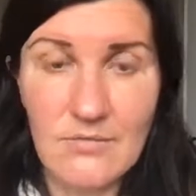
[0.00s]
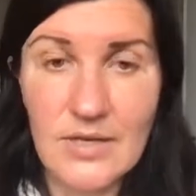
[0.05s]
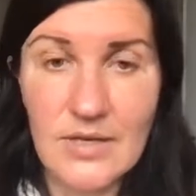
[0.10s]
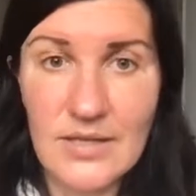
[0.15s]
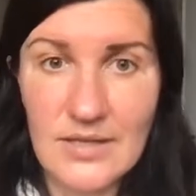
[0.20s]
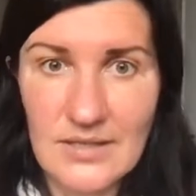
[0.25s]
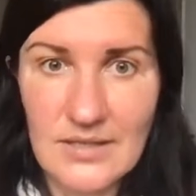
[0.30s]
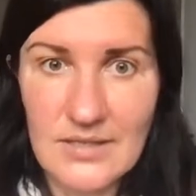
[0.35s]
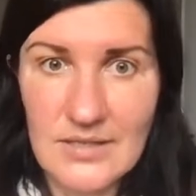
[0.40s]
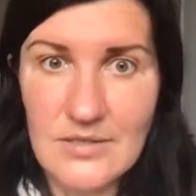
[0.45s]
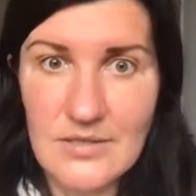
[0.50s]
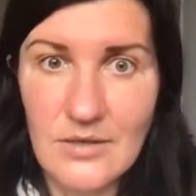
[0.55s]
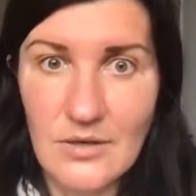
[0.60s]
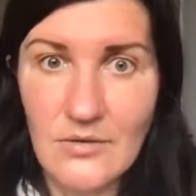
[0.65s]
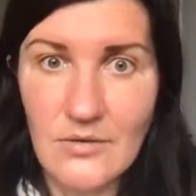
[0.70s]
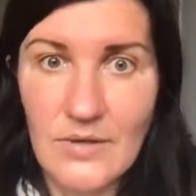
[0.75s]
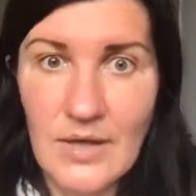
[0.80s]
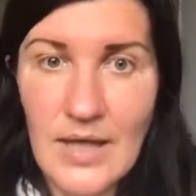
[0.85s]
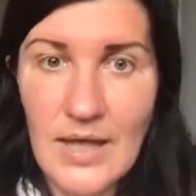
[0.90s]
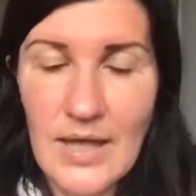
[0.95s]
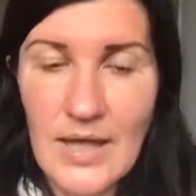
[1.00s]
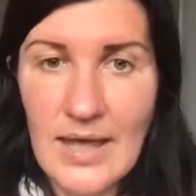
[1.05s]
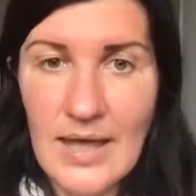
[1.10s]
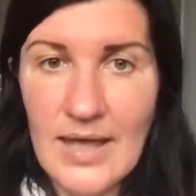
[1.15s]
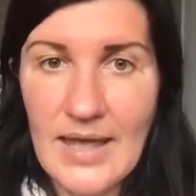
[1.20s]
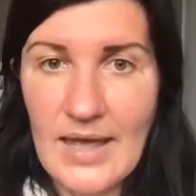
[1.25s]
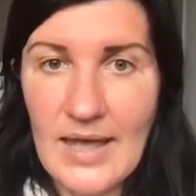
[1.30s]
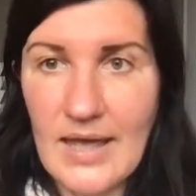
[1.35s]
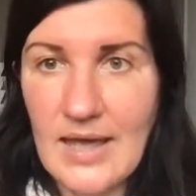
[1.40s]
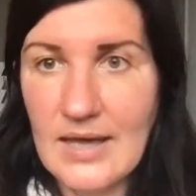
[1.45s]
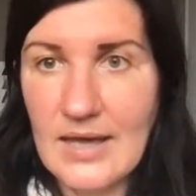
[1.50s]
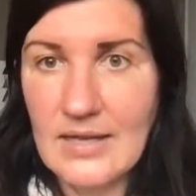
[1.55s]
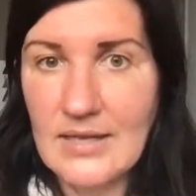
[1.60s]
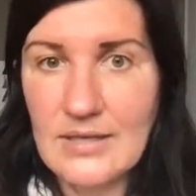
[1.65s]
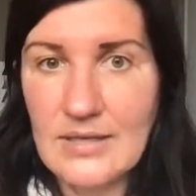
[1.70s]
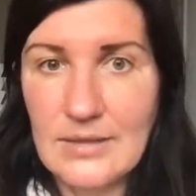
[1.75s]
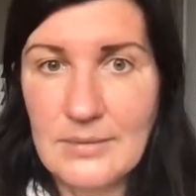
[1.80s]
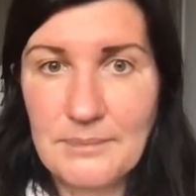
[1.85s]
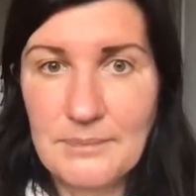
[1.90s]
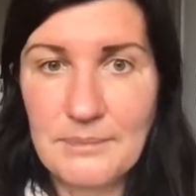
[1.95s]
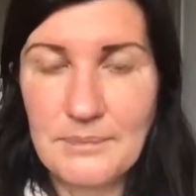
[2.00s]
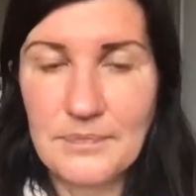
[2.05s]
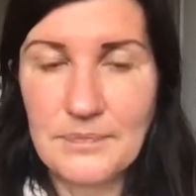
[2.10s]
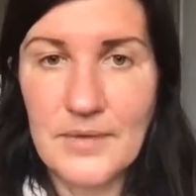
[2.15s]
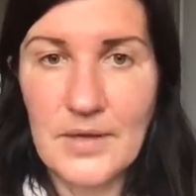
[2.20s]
really deserve. And